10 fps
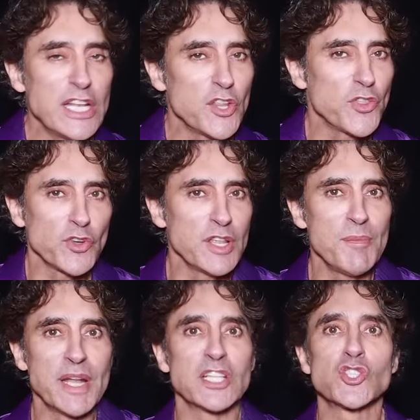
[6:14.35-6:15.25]
to 30
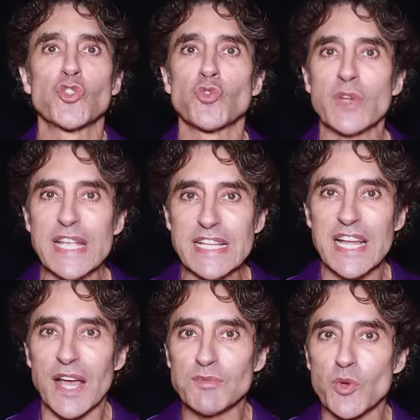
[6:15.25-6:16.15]
minutes, three
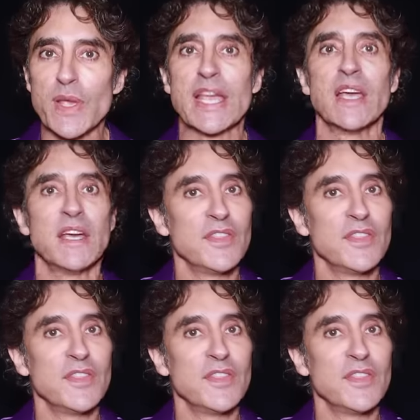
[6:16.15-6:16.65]
times a week.